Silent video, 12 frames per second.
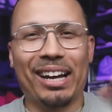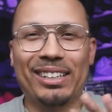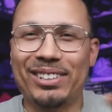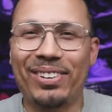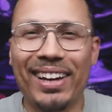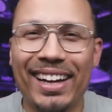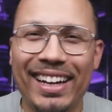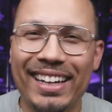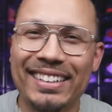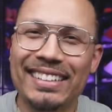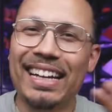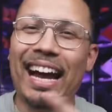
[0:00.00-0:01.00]
times, but
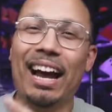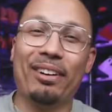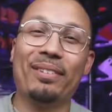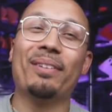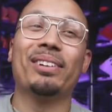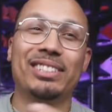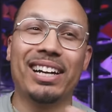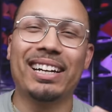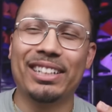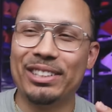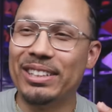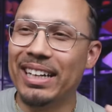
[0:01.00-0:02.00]
I remember trying
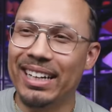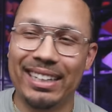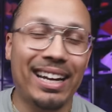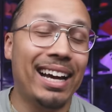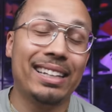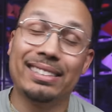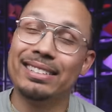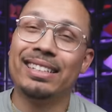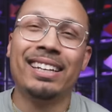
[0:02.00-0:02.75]
to do it and I